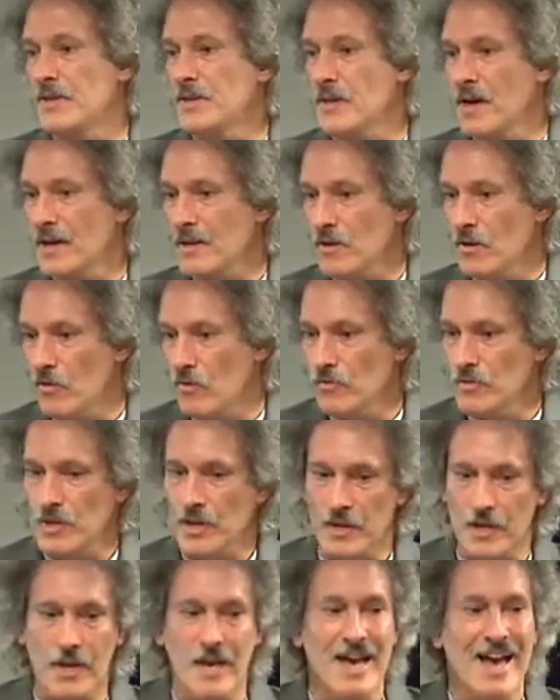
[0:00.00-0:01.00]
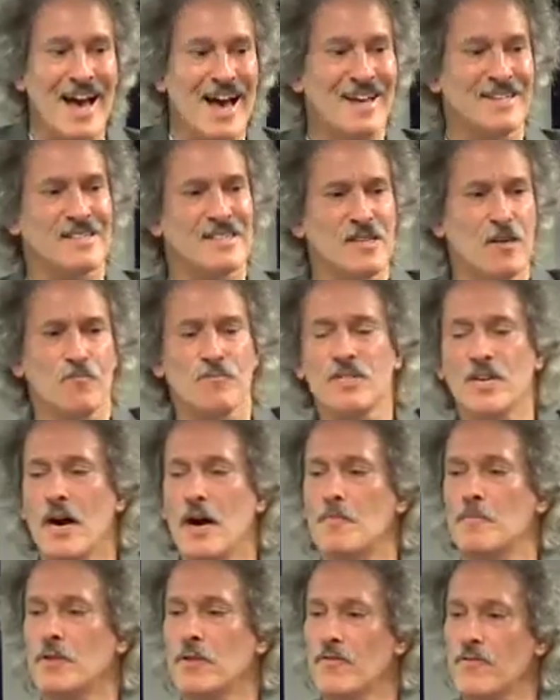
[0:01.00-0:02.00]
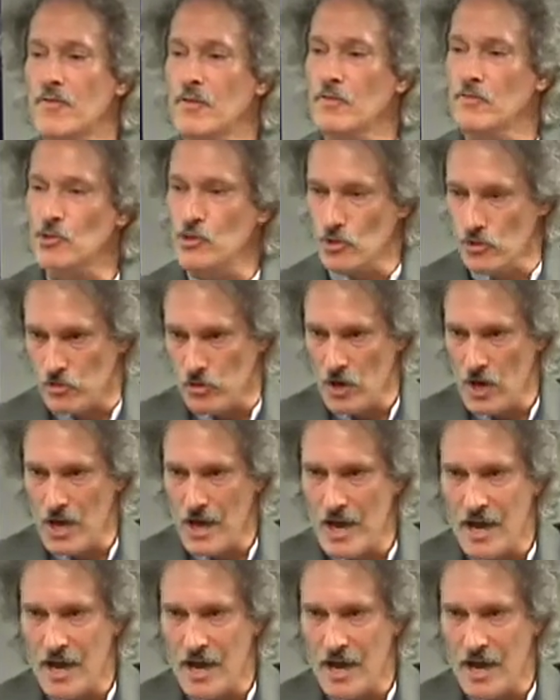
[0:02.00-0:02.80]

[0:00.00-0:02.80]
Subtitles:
not only at some time in the future